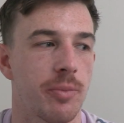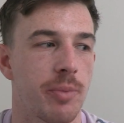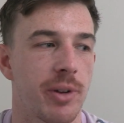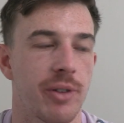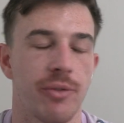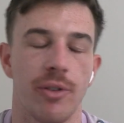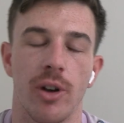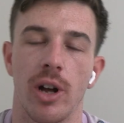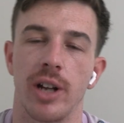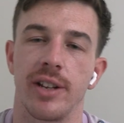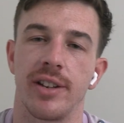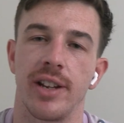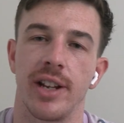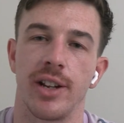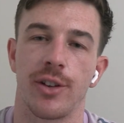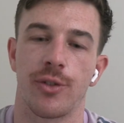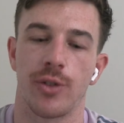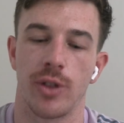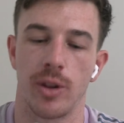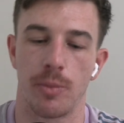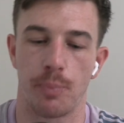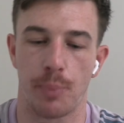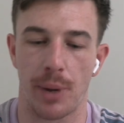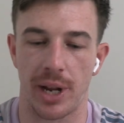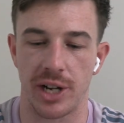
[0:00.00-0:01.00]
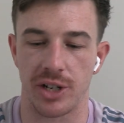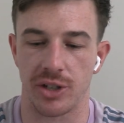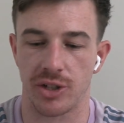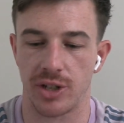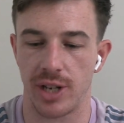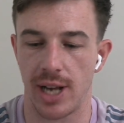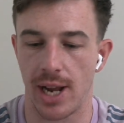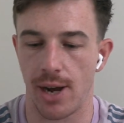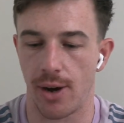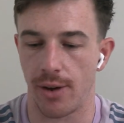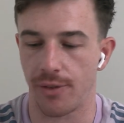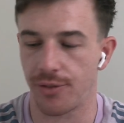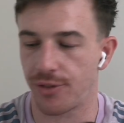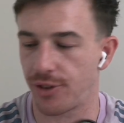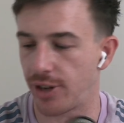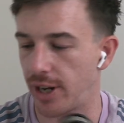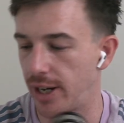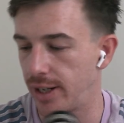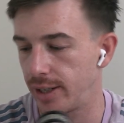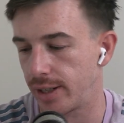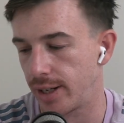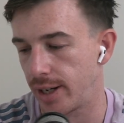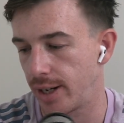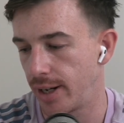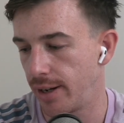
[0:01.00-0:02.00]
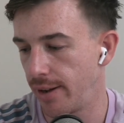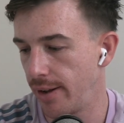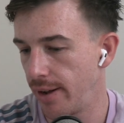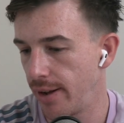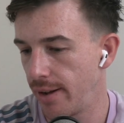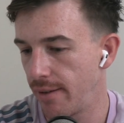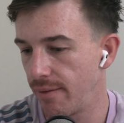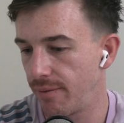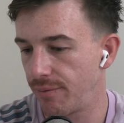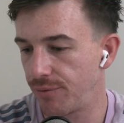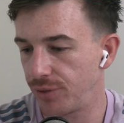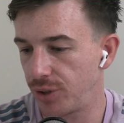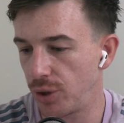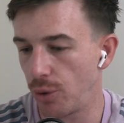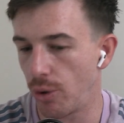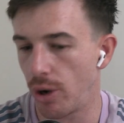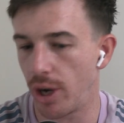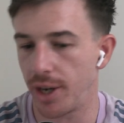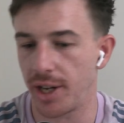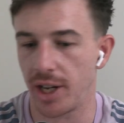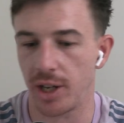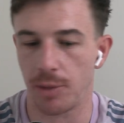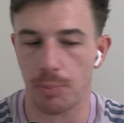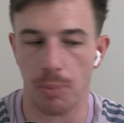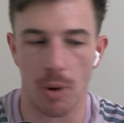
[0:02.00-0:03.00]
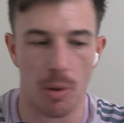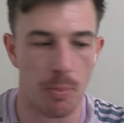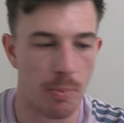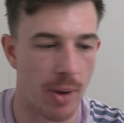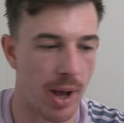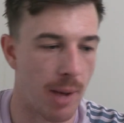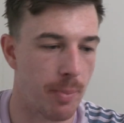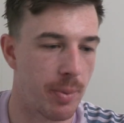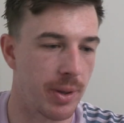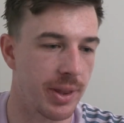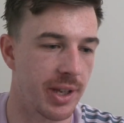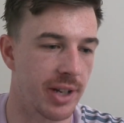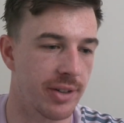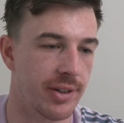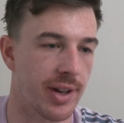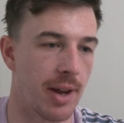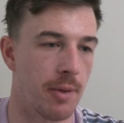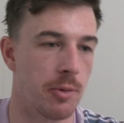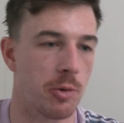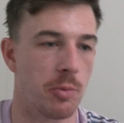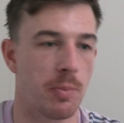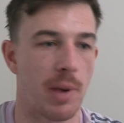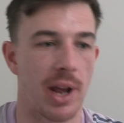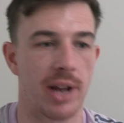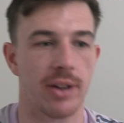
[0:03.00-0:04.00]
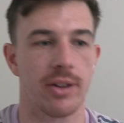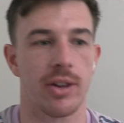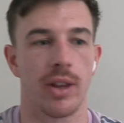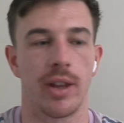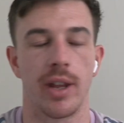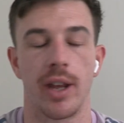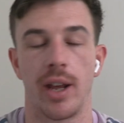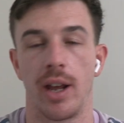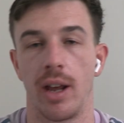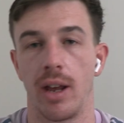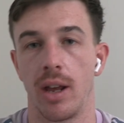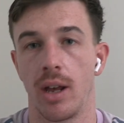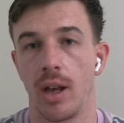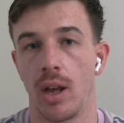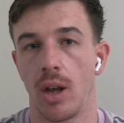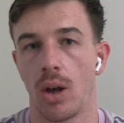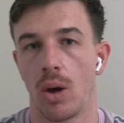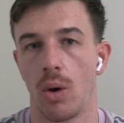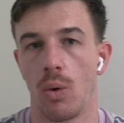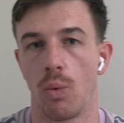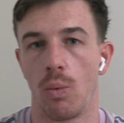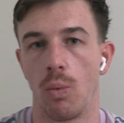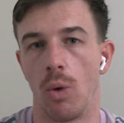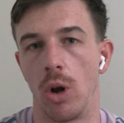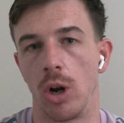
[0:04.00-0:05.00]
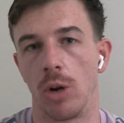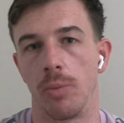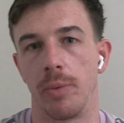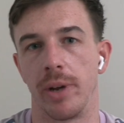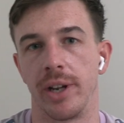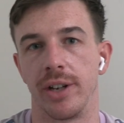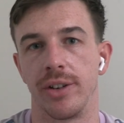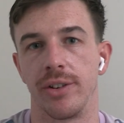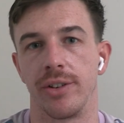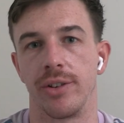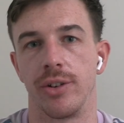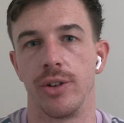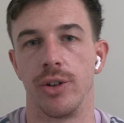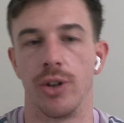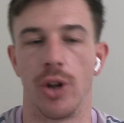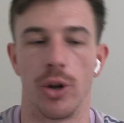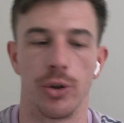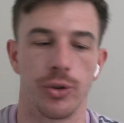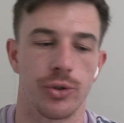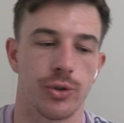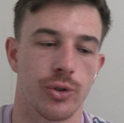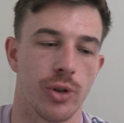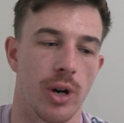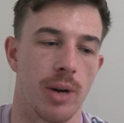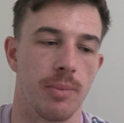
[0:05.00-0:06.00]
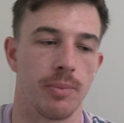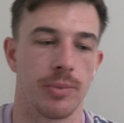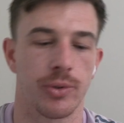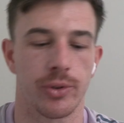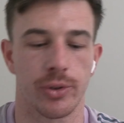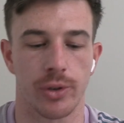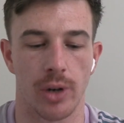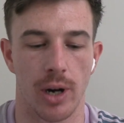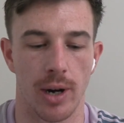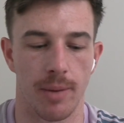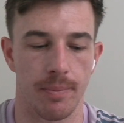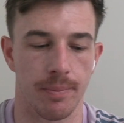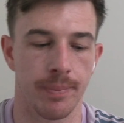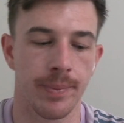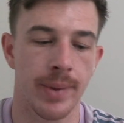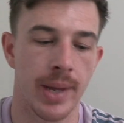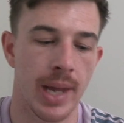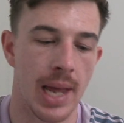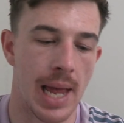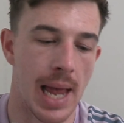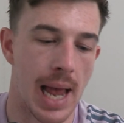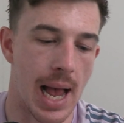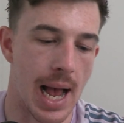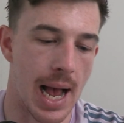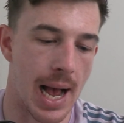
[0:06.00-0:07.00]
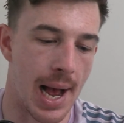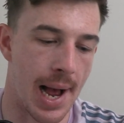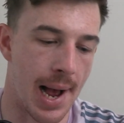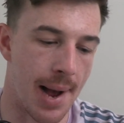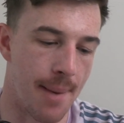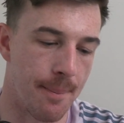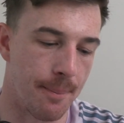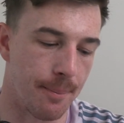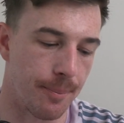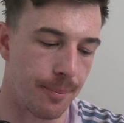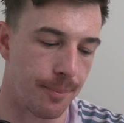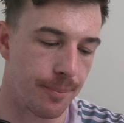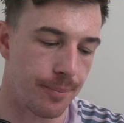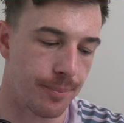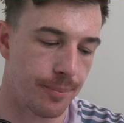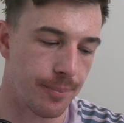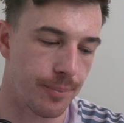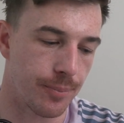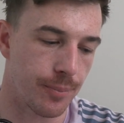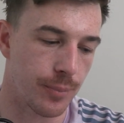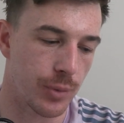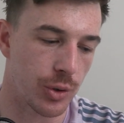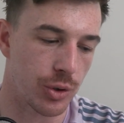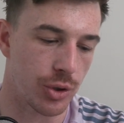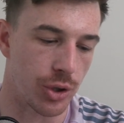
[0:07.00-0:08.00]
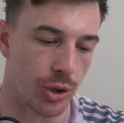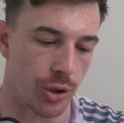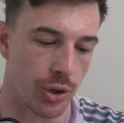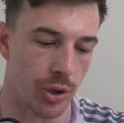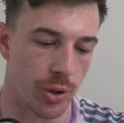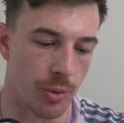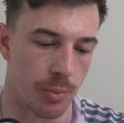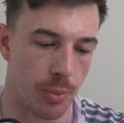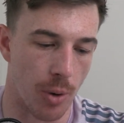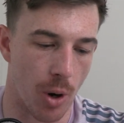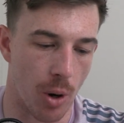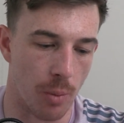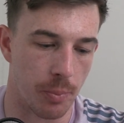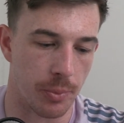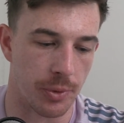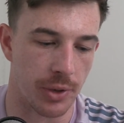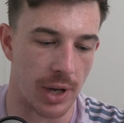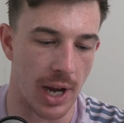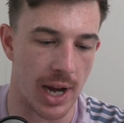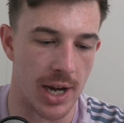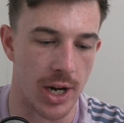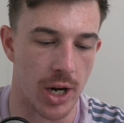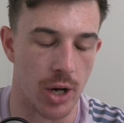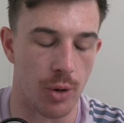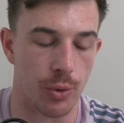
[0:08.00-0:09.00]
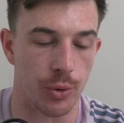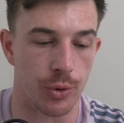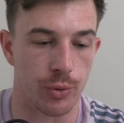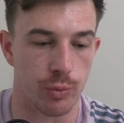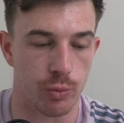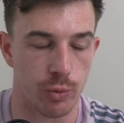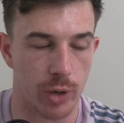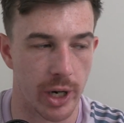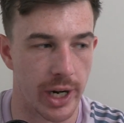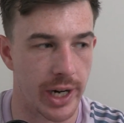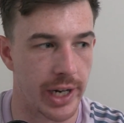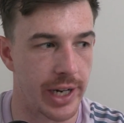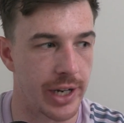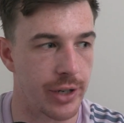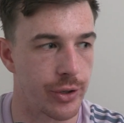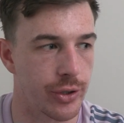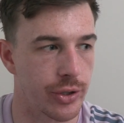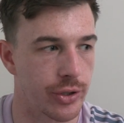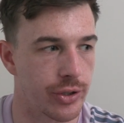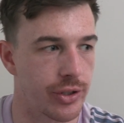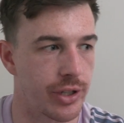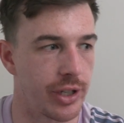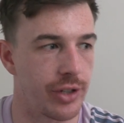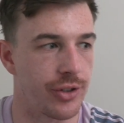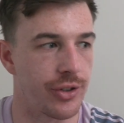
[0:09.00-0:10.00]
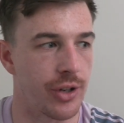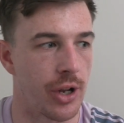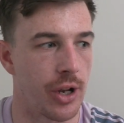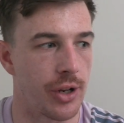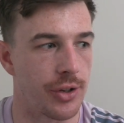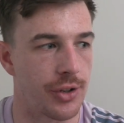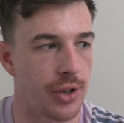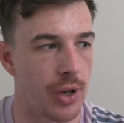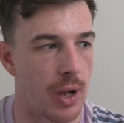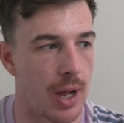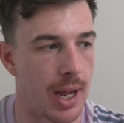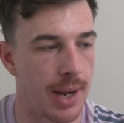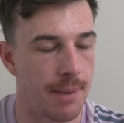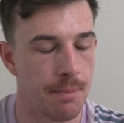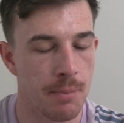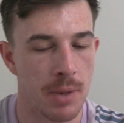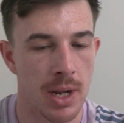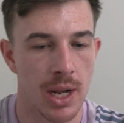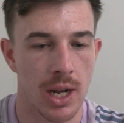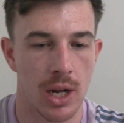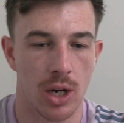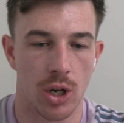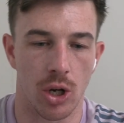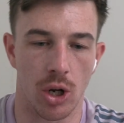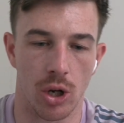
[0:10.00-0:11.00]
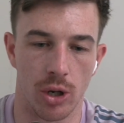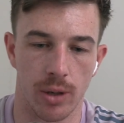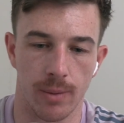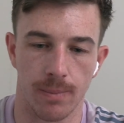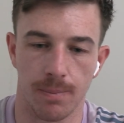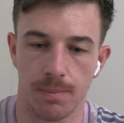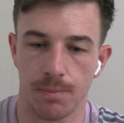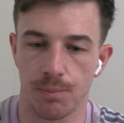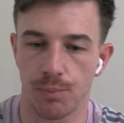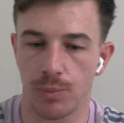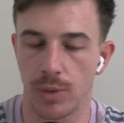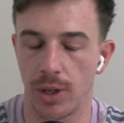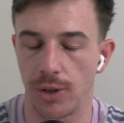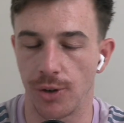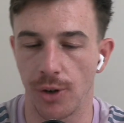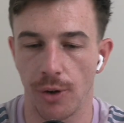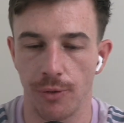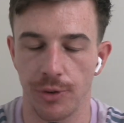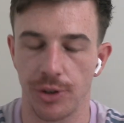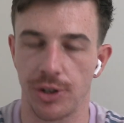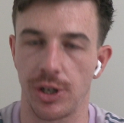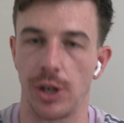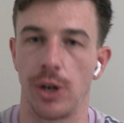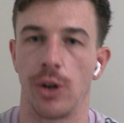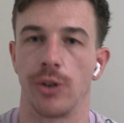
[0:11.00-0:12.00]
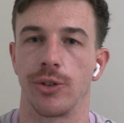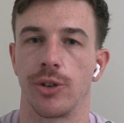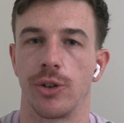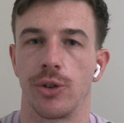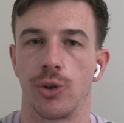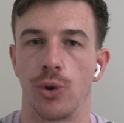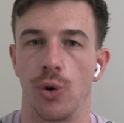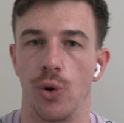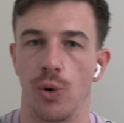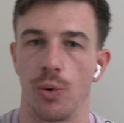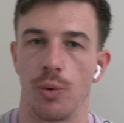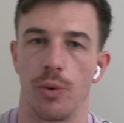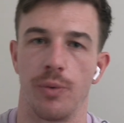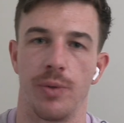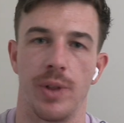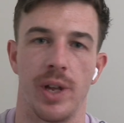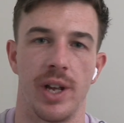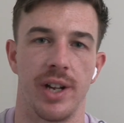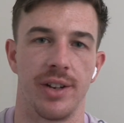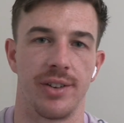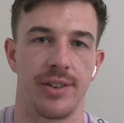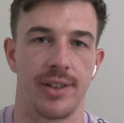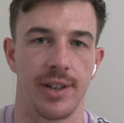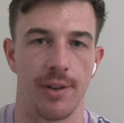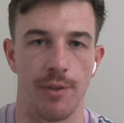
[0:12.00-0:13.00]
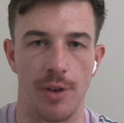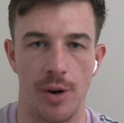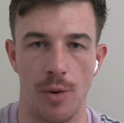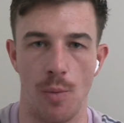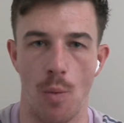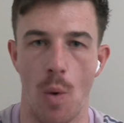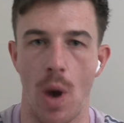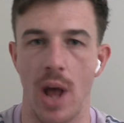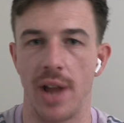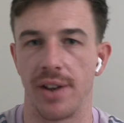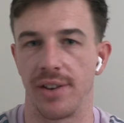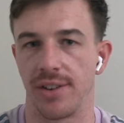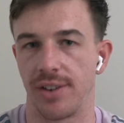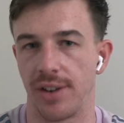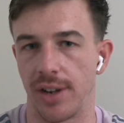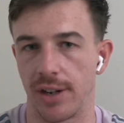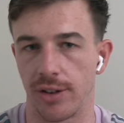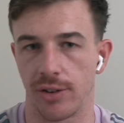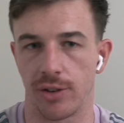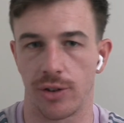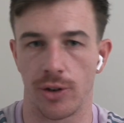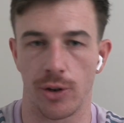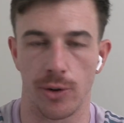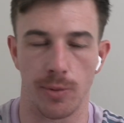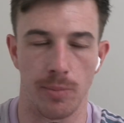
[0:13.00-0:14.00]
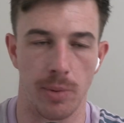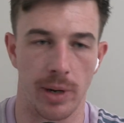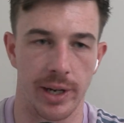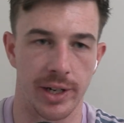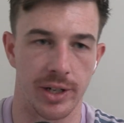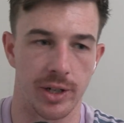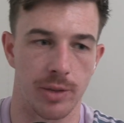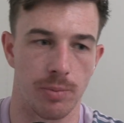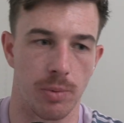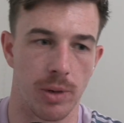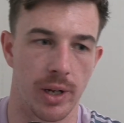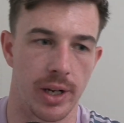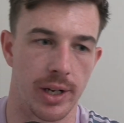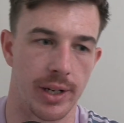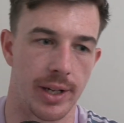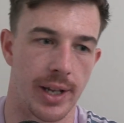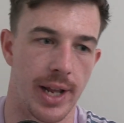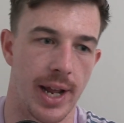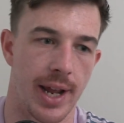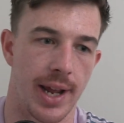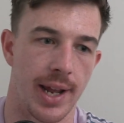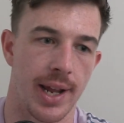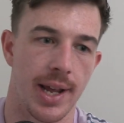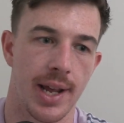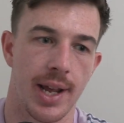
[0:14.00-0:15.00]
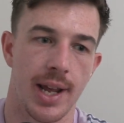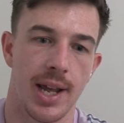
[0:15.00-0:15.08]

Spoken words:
a bit of ideas for the bench. Now, I've seen a few ideas pop up, and this comes back to that Wallabies no scrum due to the props. And I was really interested. So it's like, look, there's obviously lots of talk with the 7-1, 6-2 blend split that